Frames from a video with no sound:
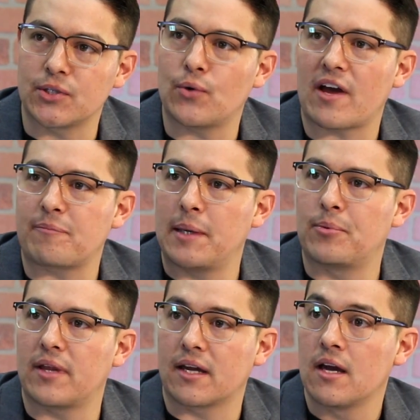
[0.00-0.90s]
So you have
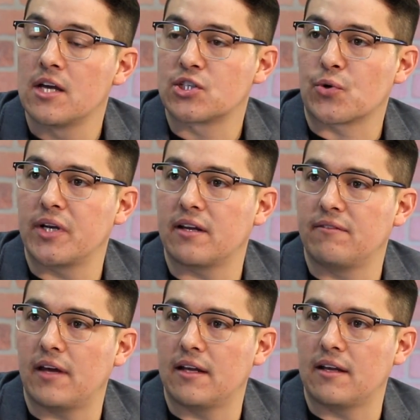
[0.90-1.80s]
people like
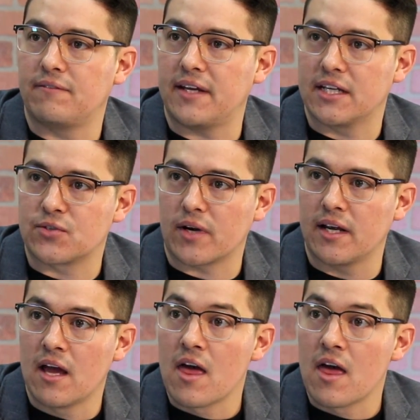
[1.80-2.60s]
Serena and Venus, right?